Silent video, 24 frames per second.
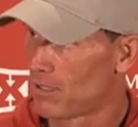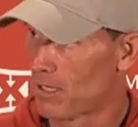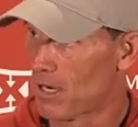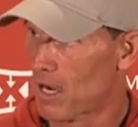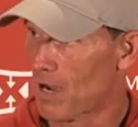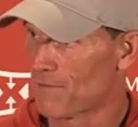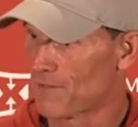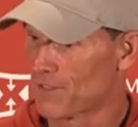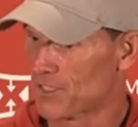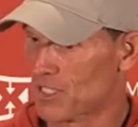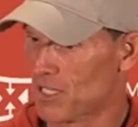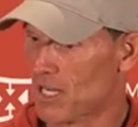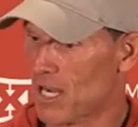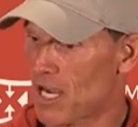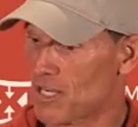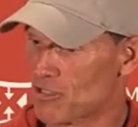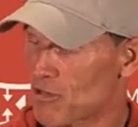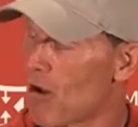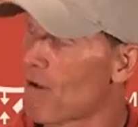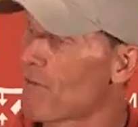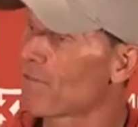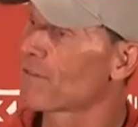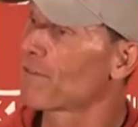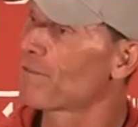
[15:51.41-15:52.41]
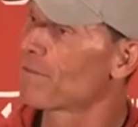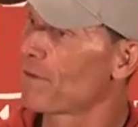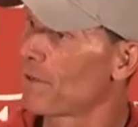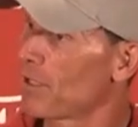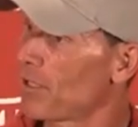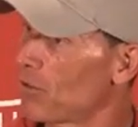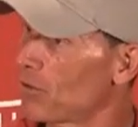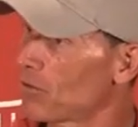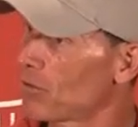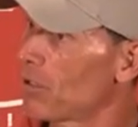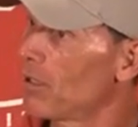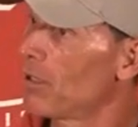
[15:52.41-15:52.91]
the offensive guys off the
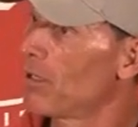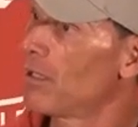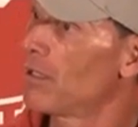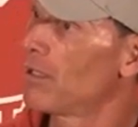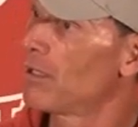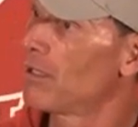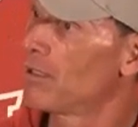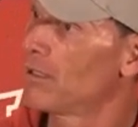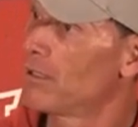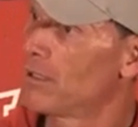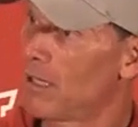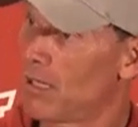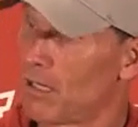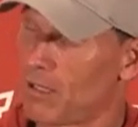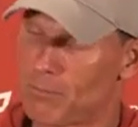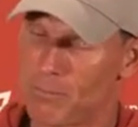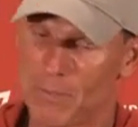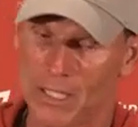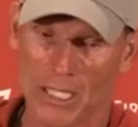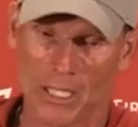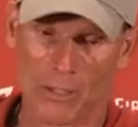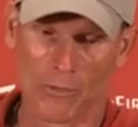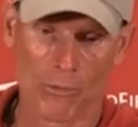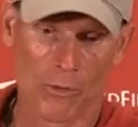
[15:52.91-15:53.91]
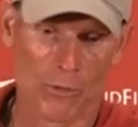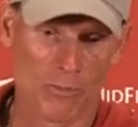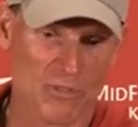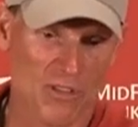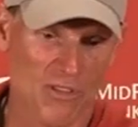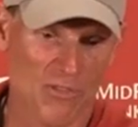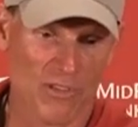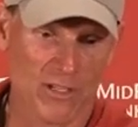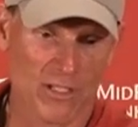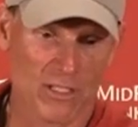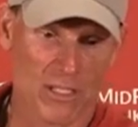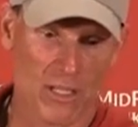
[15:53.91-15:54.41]
field, meeting rooms
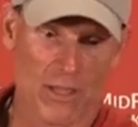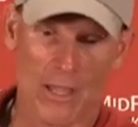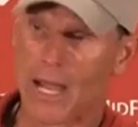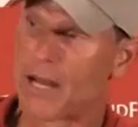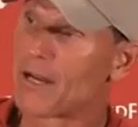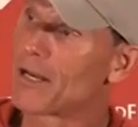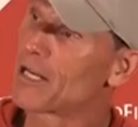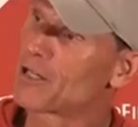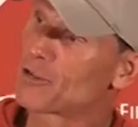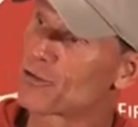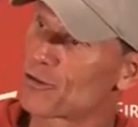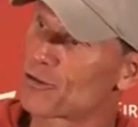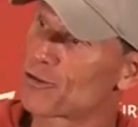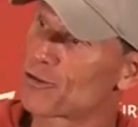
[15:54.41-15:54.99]
and things of that nature